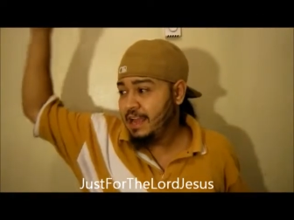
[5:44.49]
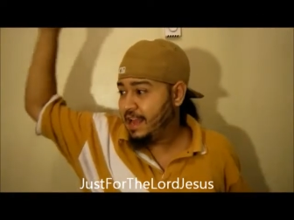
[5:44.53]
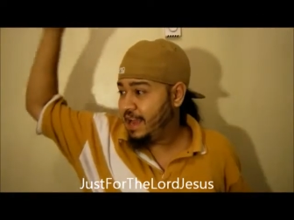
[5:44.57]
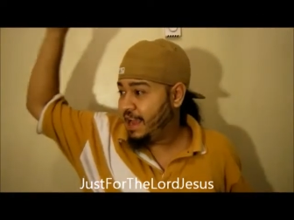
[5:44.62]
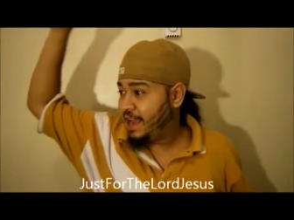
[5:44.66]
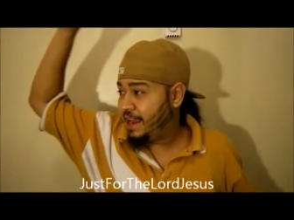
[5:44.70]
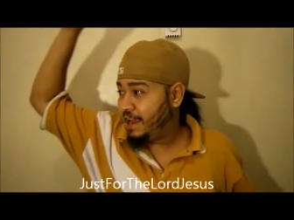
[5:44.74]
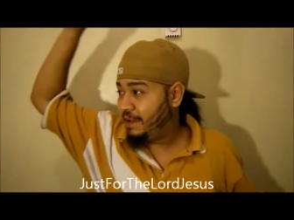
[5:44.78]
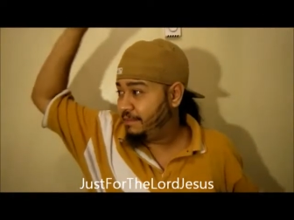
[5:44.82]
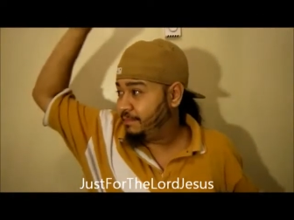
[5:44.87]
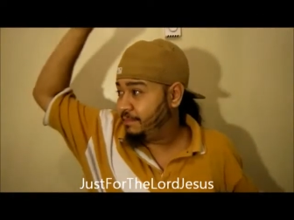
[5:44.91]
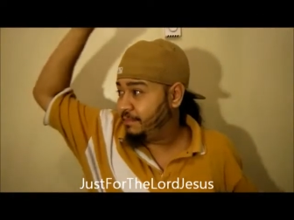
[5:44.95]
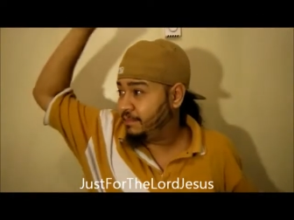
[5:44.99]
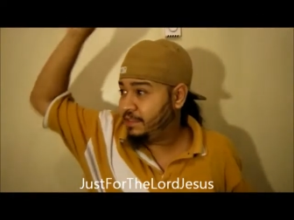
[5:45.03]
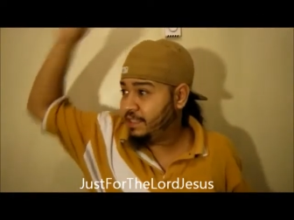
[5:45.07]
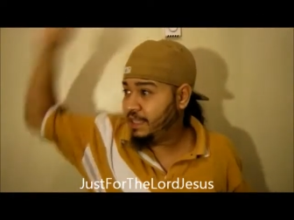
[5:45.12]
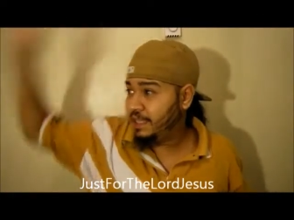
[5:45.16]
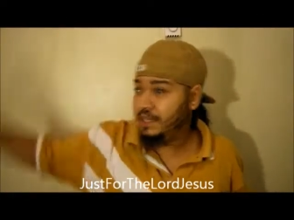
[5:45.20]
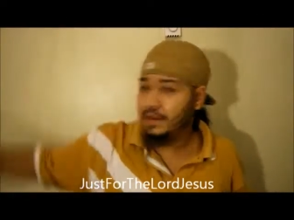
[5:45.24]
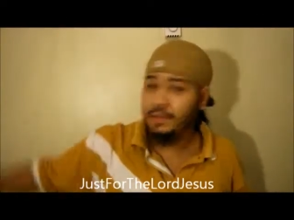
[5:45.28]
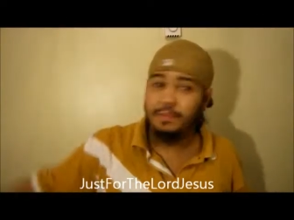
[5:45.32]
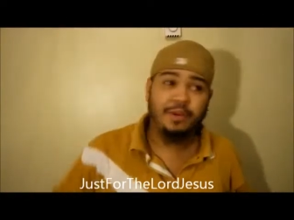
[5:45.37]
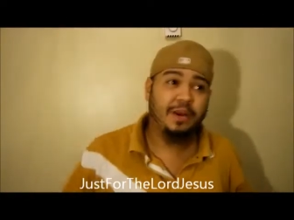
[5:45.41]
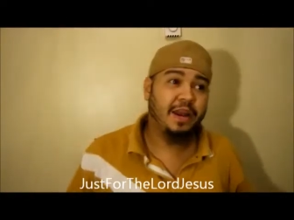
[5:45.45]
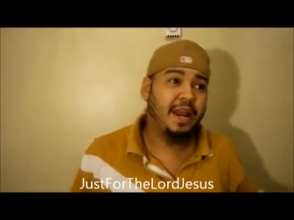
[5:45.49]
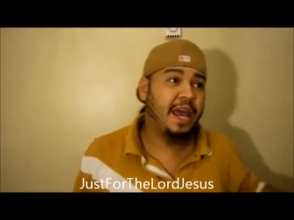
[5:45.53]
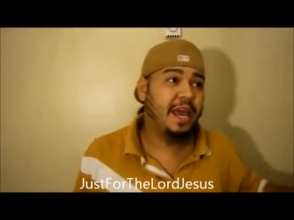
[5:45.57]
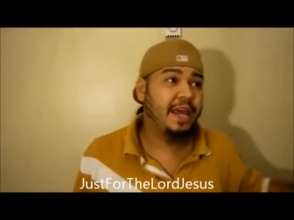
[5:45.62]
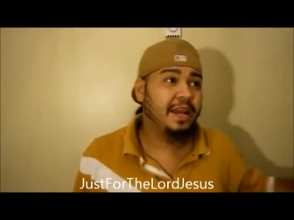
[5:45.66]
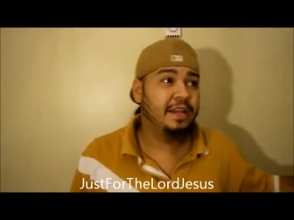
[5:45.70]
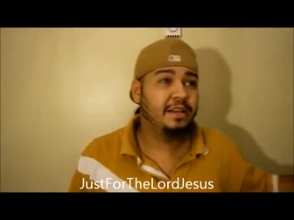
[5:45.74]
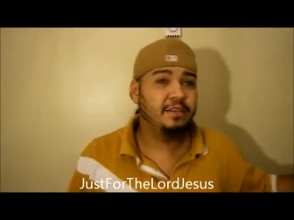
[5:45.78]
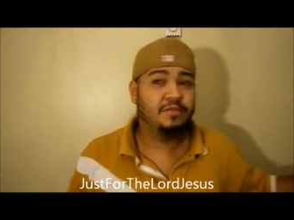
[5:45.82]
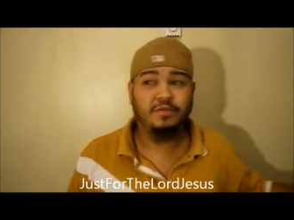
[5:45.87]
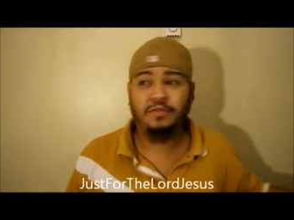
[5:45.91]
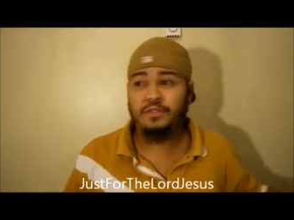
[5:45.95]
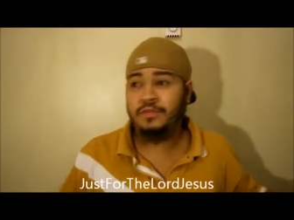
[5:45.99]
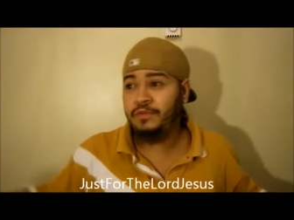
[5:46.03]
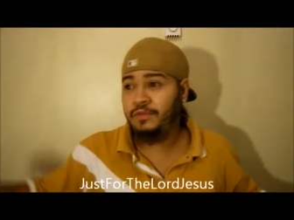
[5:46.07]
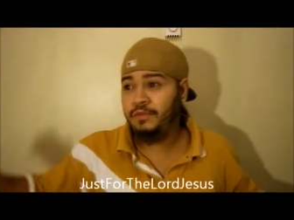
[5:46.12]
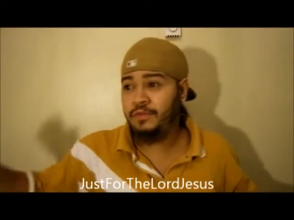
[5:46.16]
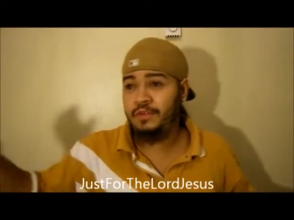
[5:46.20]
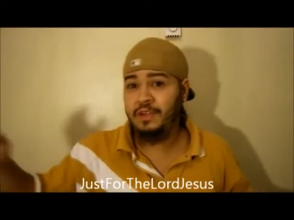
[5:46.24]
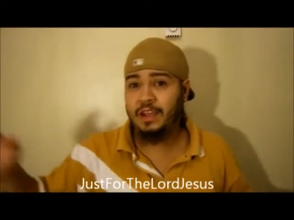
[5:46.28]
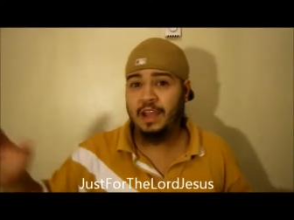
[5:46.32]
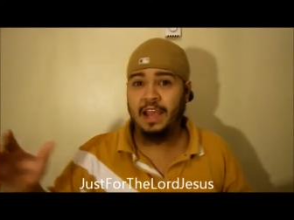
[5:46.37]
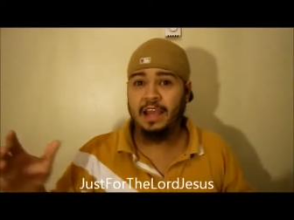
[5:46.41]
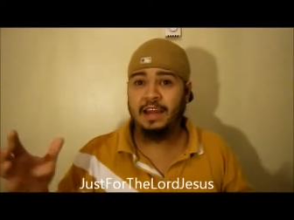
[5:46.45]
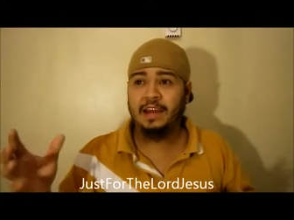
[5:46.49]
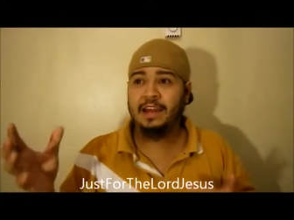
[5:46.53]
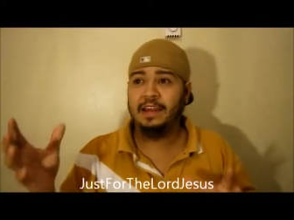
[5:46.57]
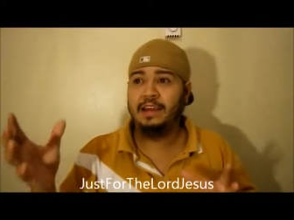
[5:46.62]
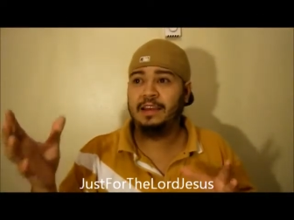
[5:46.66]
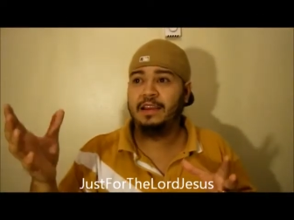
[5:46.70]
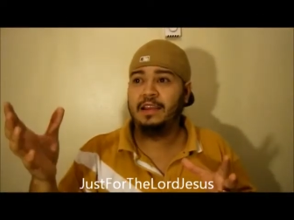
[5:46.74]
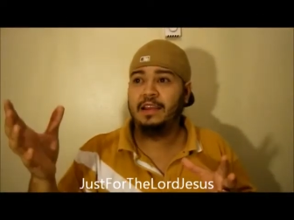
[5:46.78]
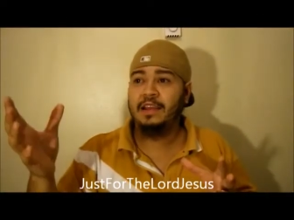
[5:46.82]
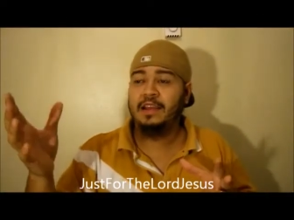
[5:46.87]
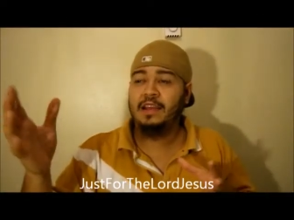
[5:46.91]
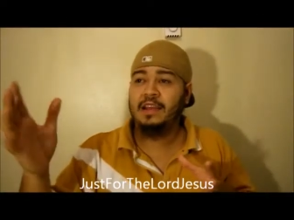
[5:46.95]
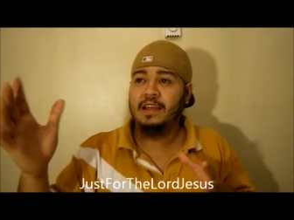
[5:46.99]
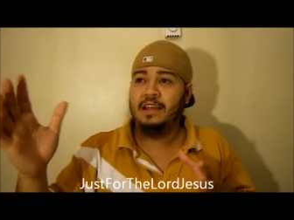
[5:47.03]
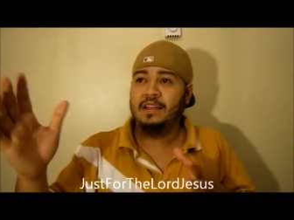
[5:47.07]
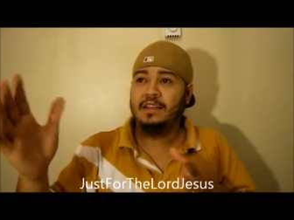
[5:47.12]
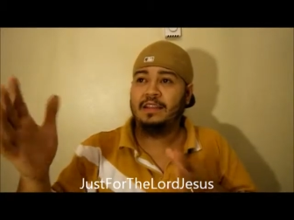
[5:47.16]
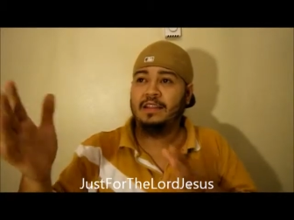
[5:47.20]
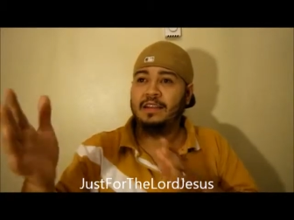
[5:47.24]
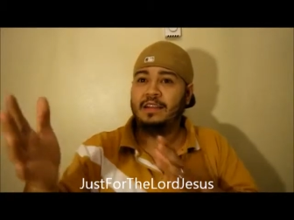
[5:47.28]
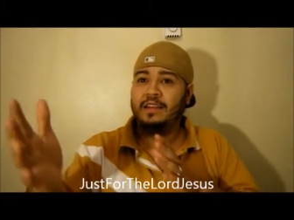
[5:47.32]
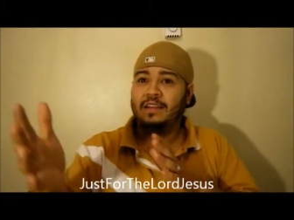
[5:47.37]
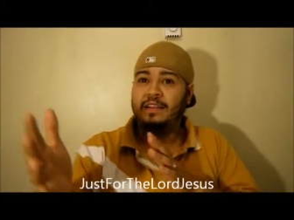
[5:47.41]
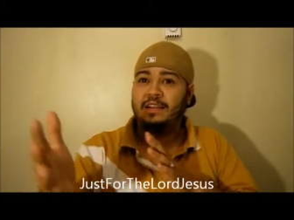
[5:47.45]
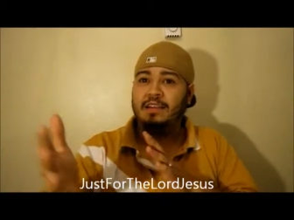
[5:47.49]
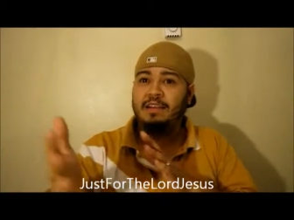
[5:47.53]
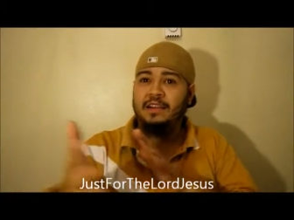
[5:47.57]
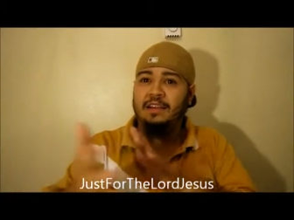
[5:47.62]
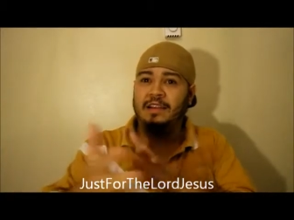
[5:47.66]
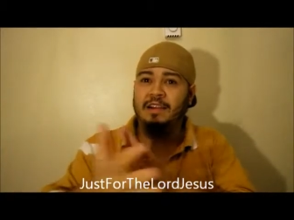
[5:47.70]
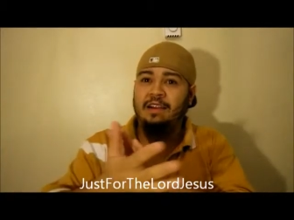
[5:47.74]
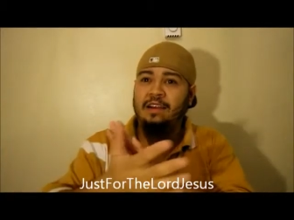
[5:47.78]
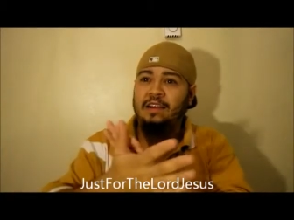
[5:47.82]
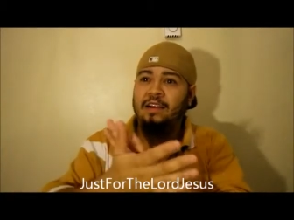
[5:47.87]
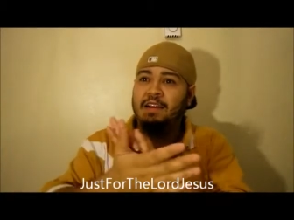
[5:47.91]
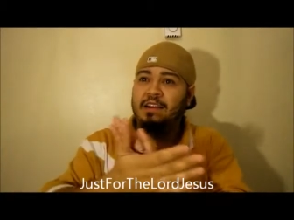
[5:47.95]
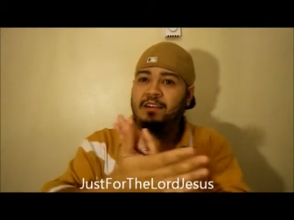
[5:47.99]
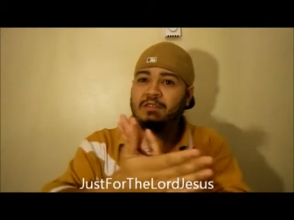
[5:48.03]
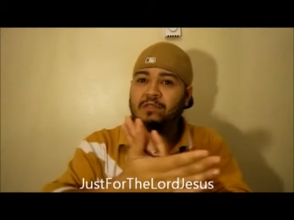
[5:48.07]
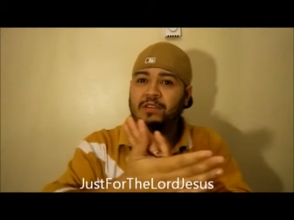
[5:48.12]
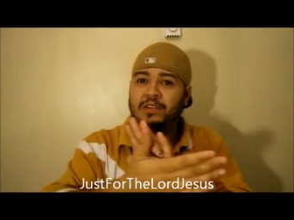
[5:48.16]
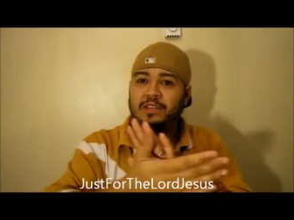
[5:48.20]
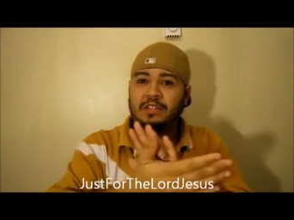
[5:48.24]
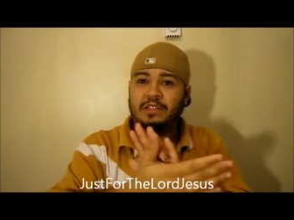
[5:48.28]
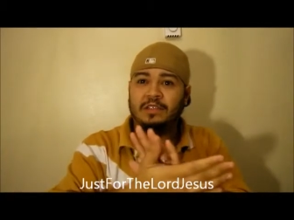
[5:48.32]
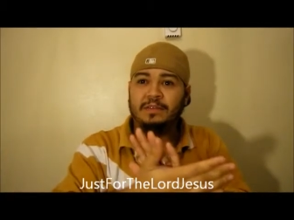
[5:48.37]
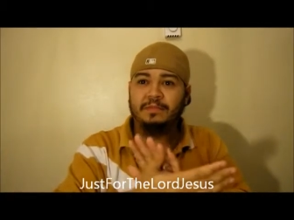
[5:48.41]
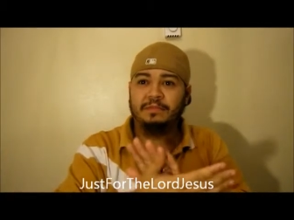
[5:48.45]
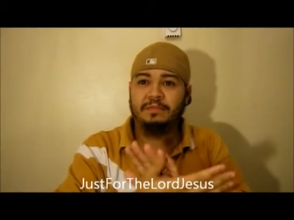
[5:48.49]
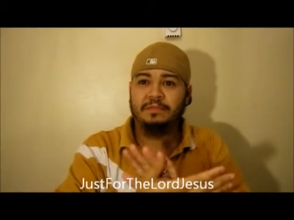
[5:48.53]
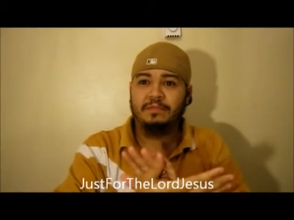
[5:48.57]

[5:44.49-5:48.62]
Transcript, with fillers: and I'm seeing the planets, and then the color was,